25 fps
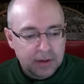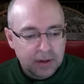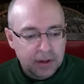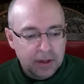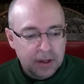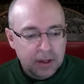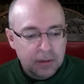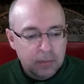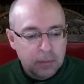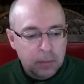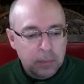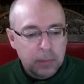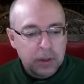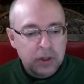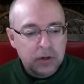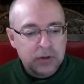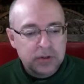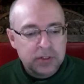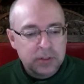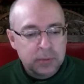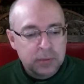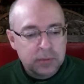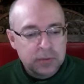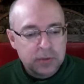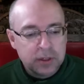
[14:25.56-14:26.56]
But
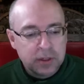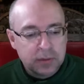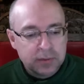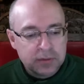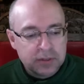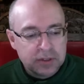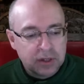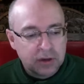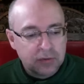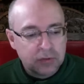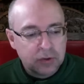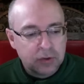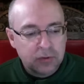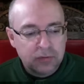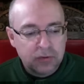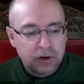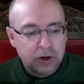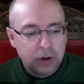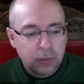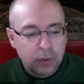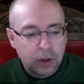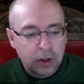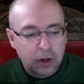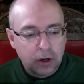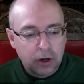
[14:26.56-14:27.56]
Peterson himself could very
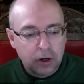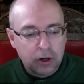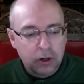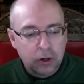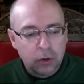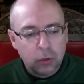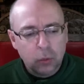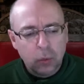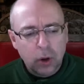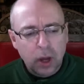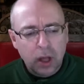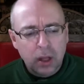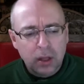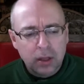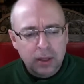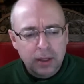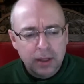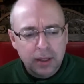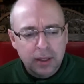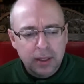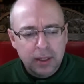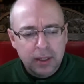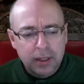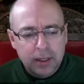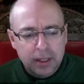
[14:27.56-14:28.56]
well argue, well,
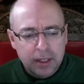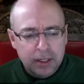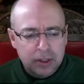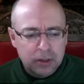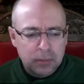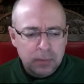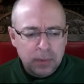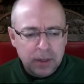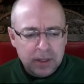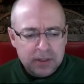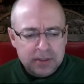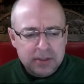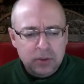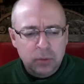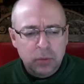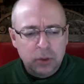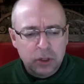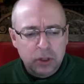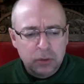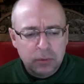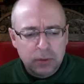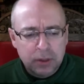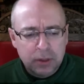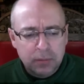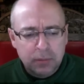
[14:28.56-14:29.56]
it depends on what you
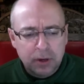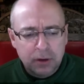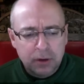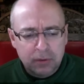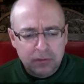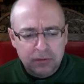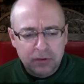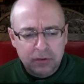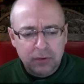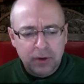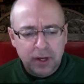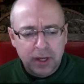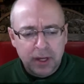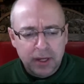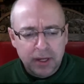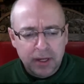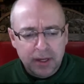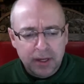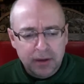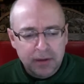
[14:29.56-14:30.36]
mean by review, eh?